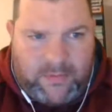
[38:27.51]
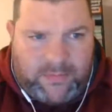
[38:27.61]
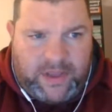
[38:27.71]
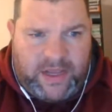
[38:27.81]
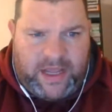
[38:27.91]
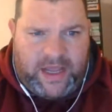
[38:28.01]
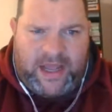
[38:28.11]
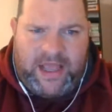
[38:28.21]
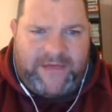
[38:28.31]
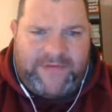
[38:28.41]
Well, yeah,
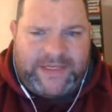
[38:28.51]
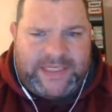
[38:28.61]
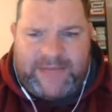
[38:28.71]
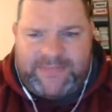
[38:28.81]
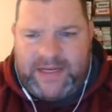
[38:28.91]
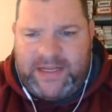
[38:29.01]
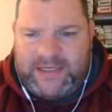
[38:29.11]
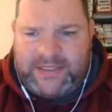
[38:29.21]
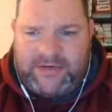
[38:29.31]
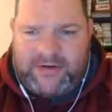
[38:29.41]
I haven't tapped into
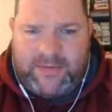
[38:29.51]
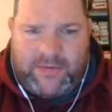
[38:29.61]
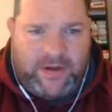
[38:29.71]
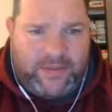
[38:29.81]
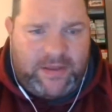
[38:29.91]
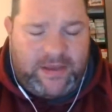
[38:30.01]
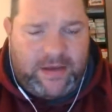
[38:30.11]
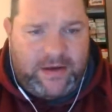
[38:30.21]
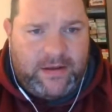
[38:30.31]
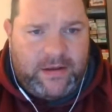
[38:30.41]
Instagram or anything yet.